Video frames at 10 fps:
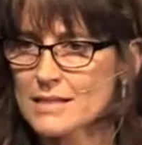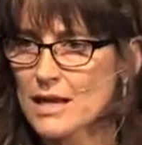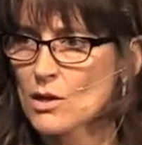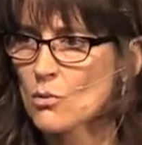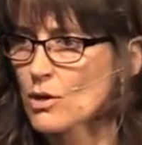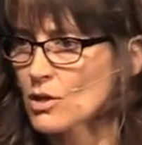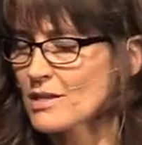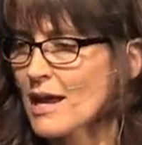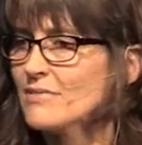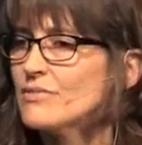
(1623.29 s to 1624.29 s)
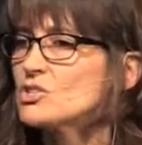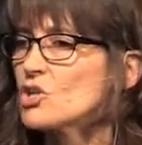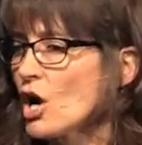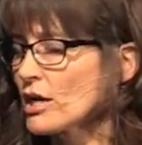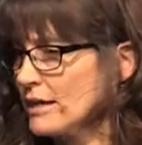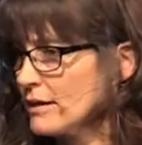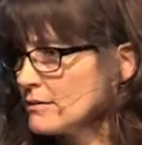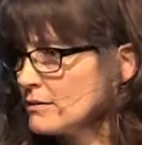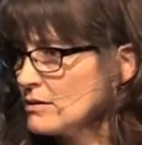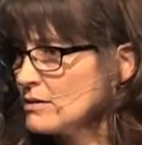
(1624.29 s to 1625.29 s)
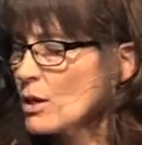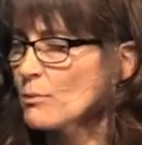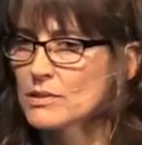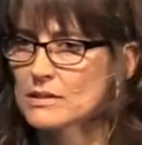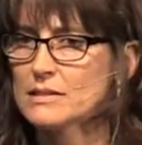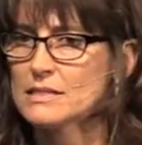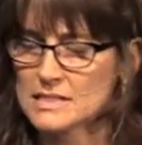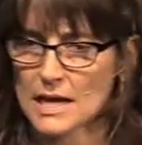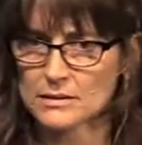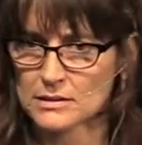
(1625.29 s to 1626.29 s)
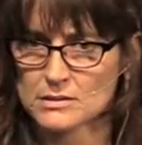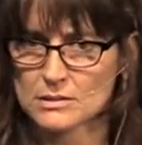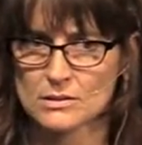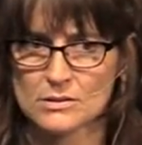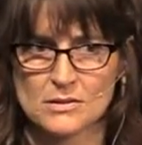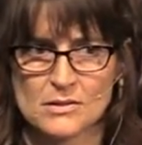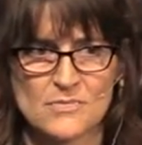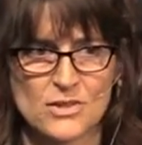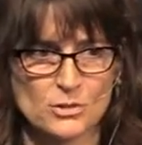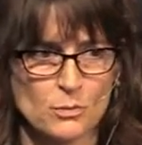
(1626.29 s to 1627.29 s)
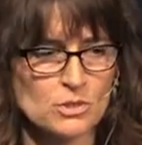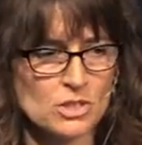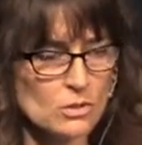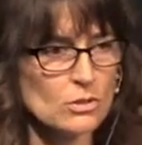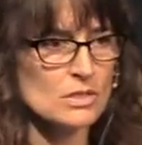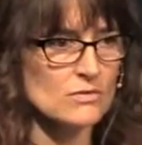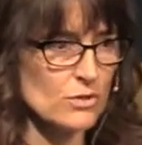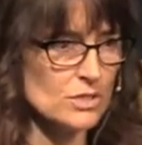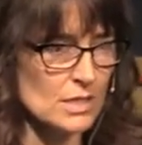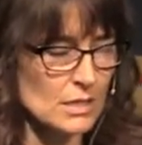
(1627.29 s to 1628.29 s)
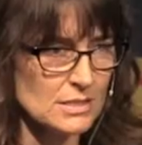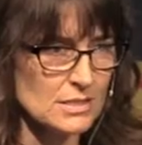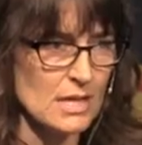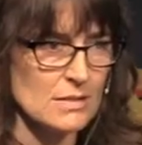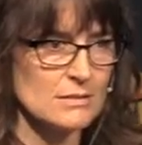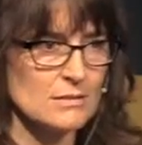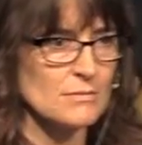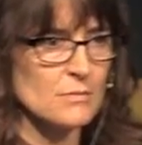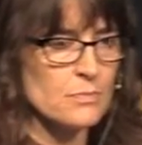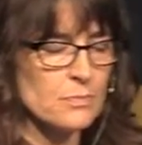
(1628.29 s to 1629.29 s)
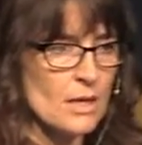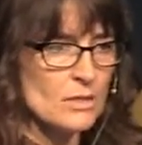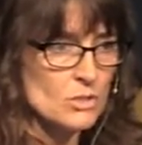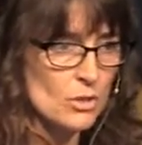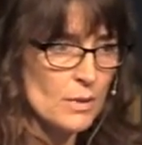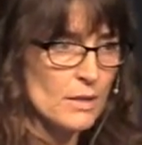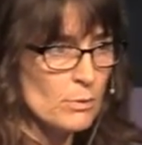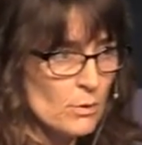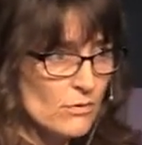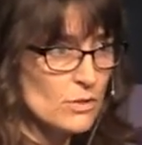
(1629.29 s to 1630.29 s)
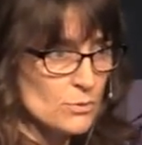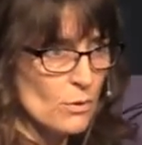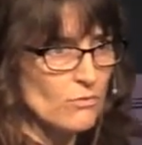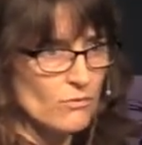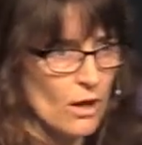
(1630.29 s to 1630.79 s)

saying a word, not even talking, completely silent. They're supposed to do this for six days. And so the people of Israel